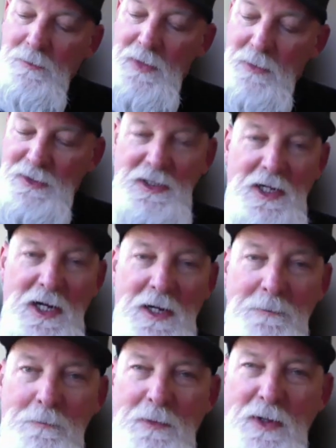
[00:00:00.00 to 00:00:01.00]
it was
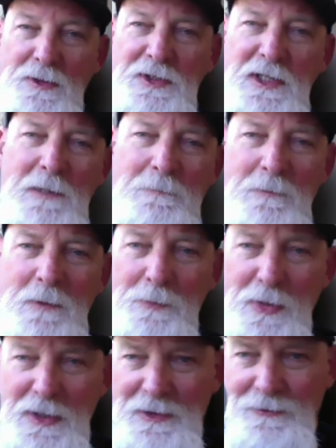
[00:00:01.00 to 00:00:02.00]
mostly a
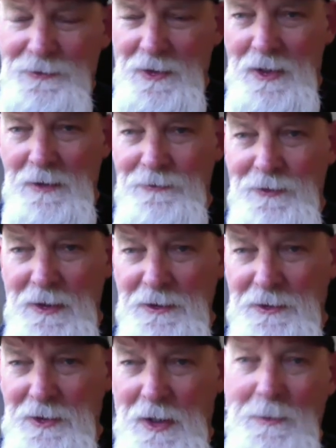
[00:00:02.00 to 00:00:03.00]
prison for
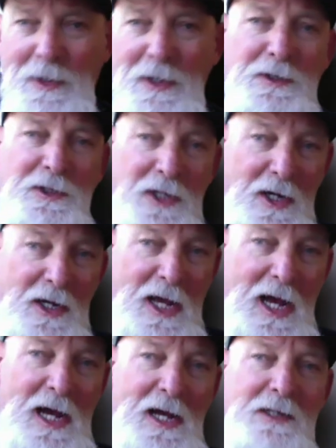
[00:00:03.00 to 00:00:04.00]
first-termers, young
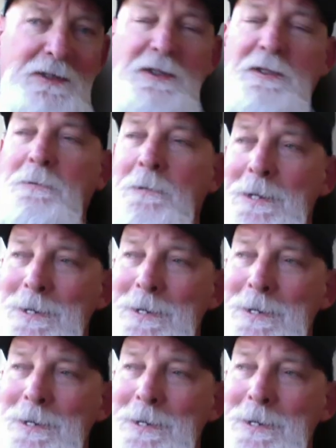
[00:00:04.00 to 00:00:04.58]
guys.